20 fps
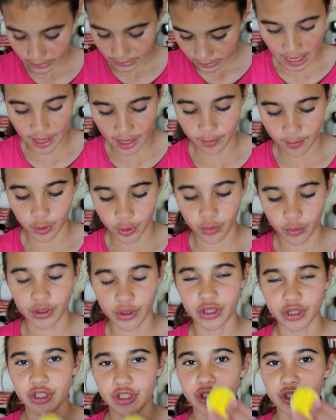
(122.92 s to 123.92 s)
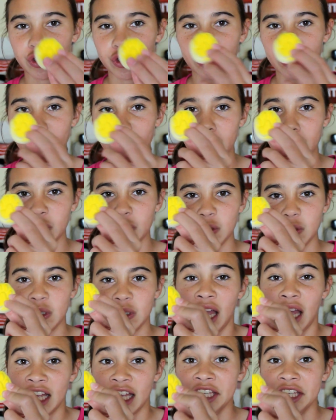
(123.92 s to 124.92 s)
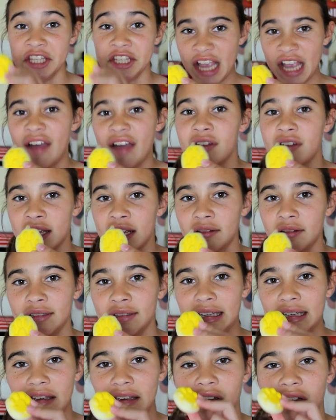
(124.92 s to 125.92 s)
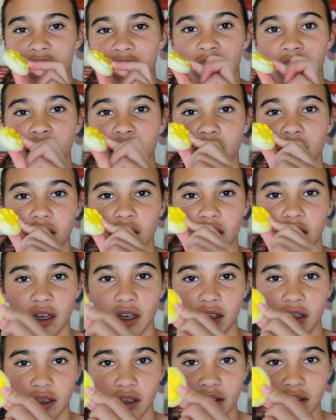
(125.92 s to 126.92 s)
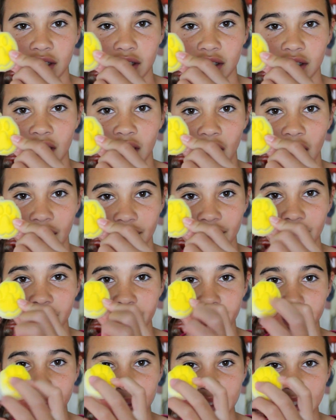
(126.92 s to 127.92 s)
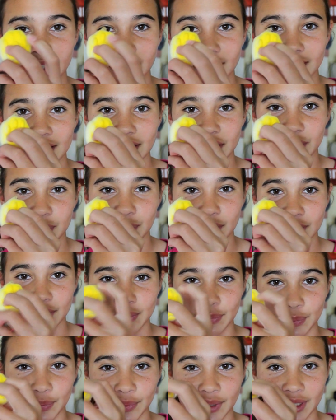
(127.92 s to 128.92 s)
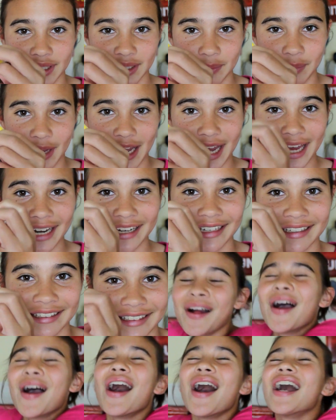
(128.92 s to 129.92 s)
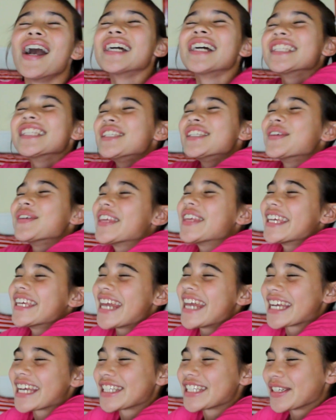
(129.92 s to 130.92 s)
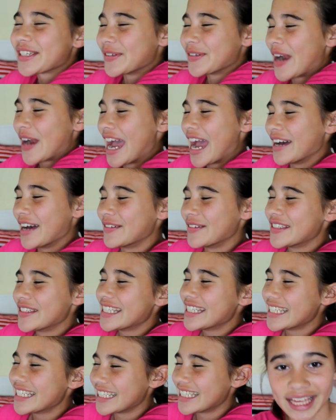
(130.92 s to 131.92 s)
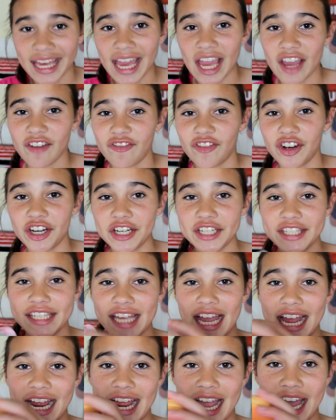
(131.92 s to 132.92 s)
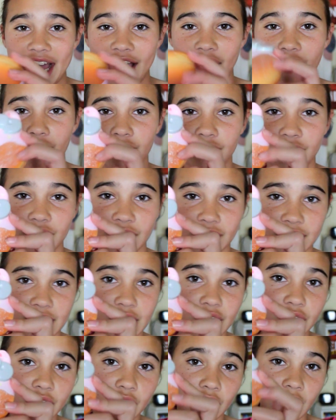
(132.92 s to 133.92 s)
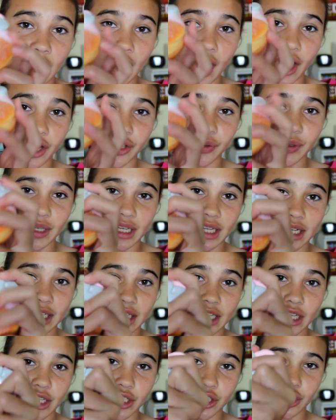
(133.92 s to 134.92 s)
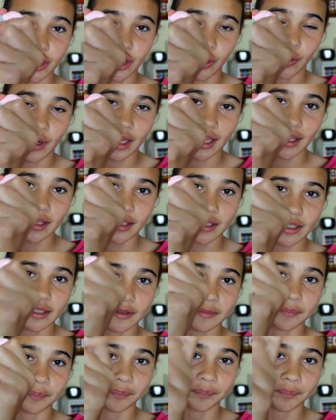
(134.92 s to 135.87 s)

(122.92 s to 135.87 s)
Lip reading: I am going to definitely cut this one. This one's really bad. On to the next round. Okay, first I have this Hello Kitty donut.